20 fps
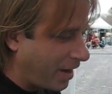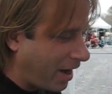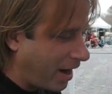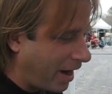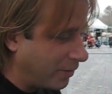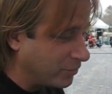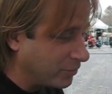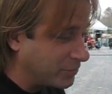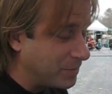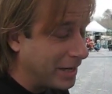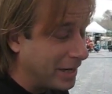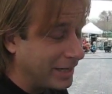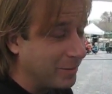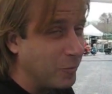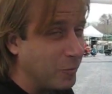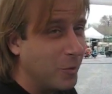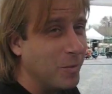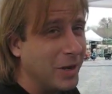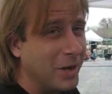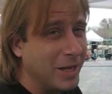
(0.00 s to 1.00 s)
I was making
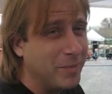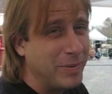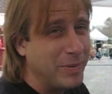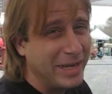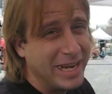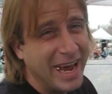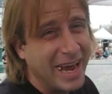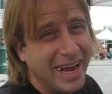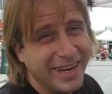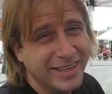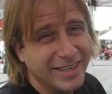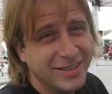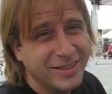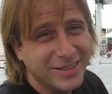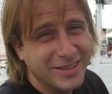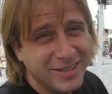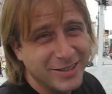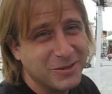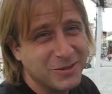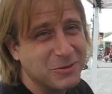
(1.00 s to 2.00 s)
more money PAing,
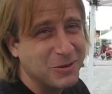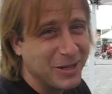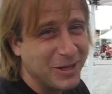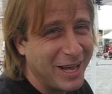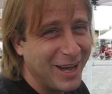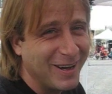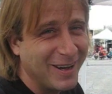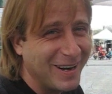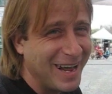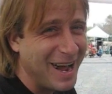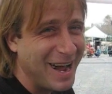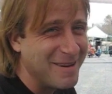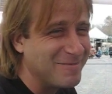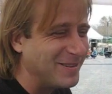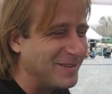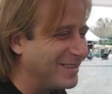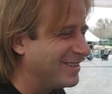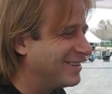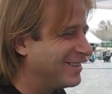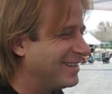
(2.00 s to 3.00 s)
is really how it
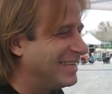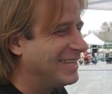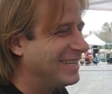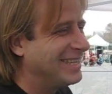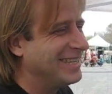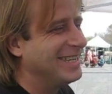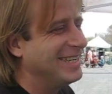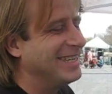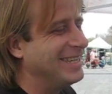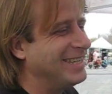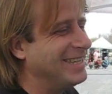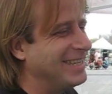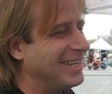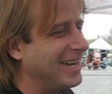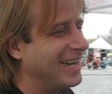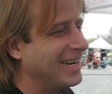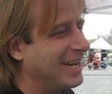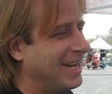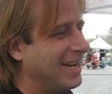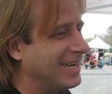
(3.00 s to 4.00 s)
happened. And then
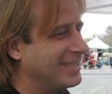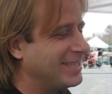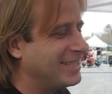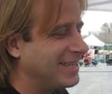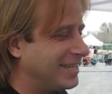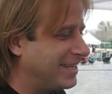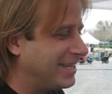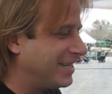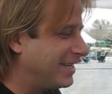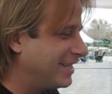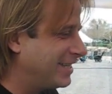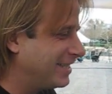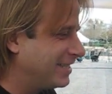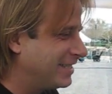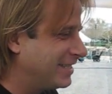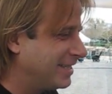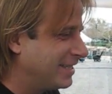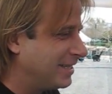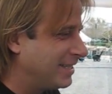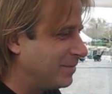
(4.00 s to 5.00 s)
I got
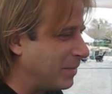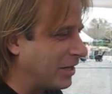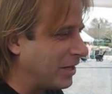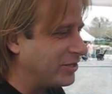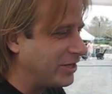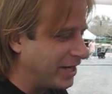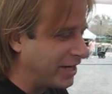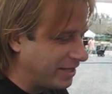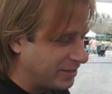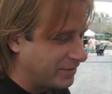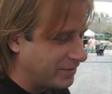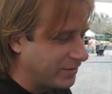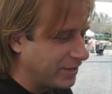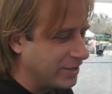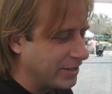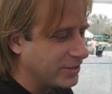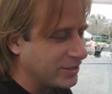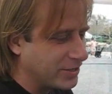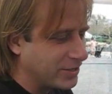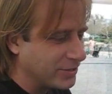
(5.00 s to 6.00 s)
my chance at
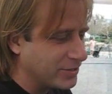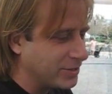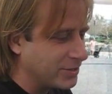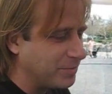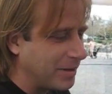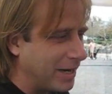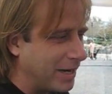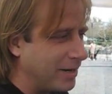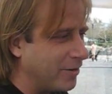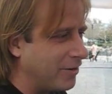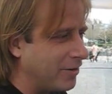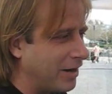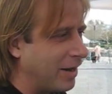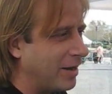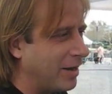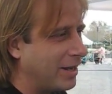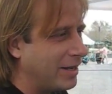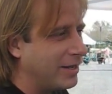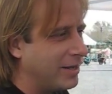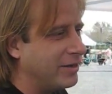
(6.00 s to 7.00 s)
this, because somebody heard
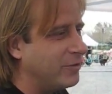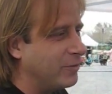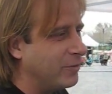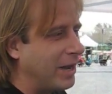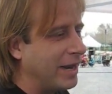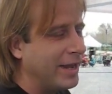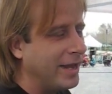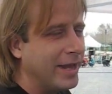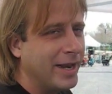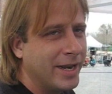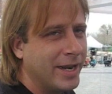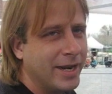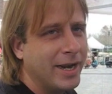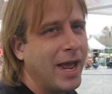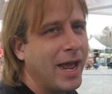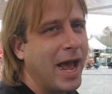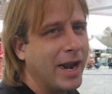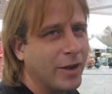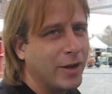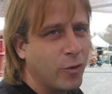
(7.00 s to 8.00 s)
I knew how to edit
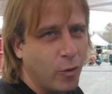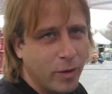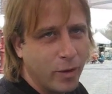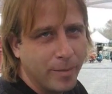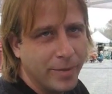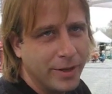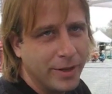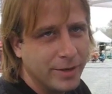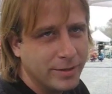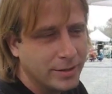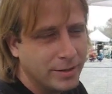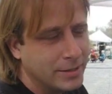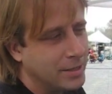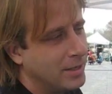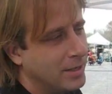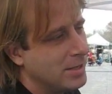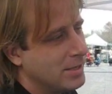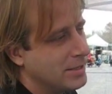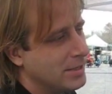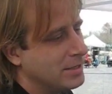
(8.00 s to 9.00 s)
and had equipment.
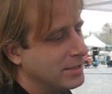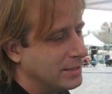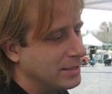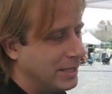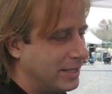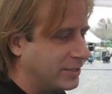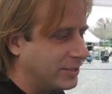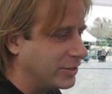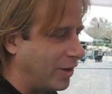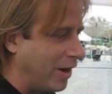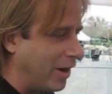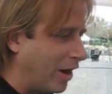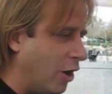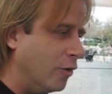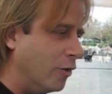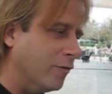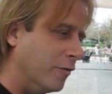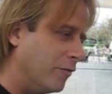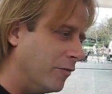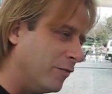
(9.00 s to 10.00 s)
And so I
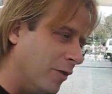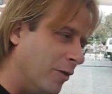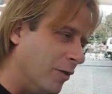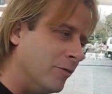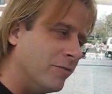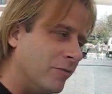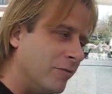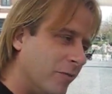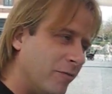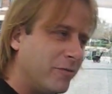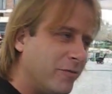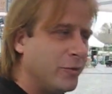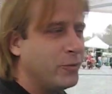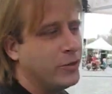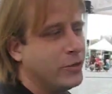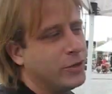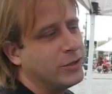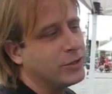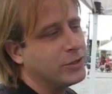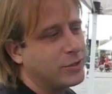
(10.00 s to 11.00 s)
overflowed for a few
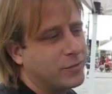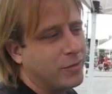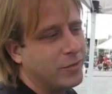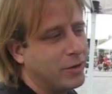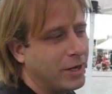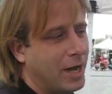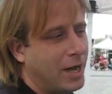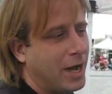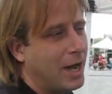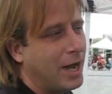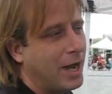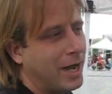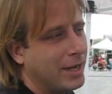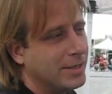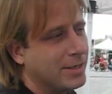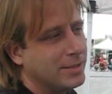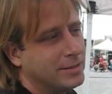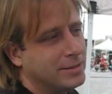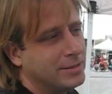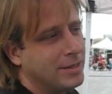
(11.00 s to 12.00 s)
years for a guy,
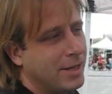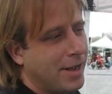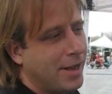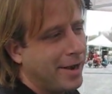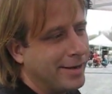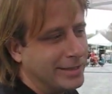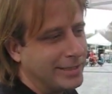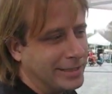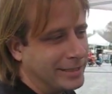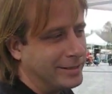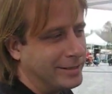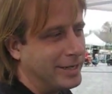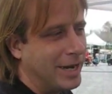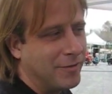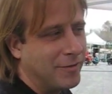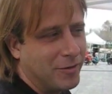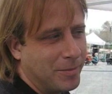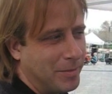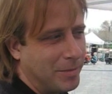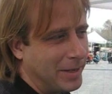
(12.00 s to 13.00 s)
and
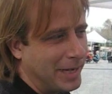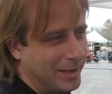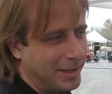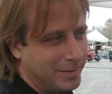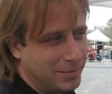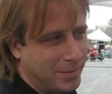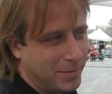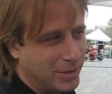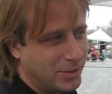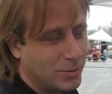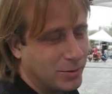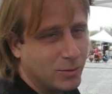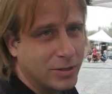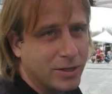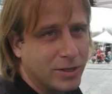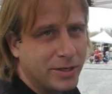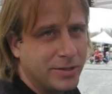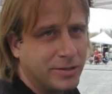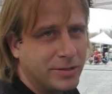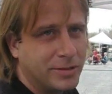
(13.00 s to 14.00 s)
never made. Where'd you first
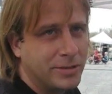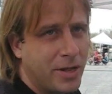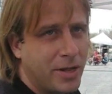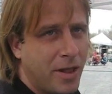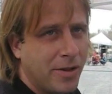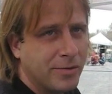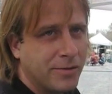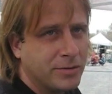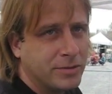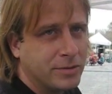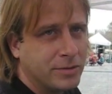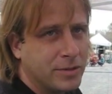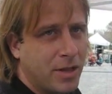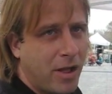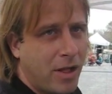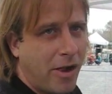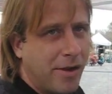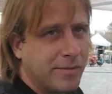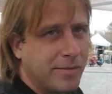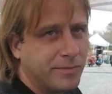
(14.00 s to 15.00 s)
get the idea to grab the
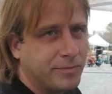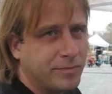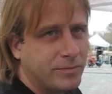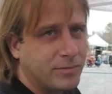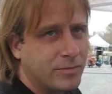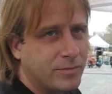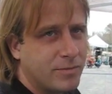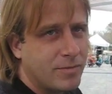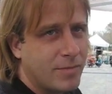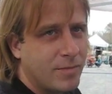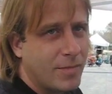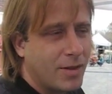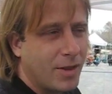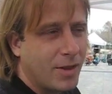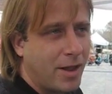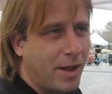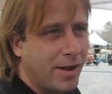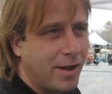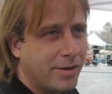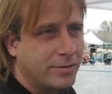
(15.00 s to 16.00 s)
editing system and go out to a
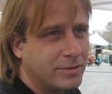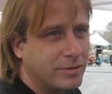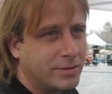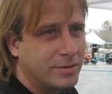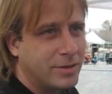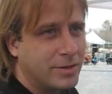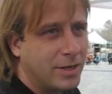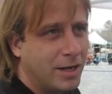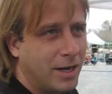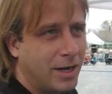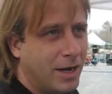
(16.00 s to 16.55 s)
set and do it?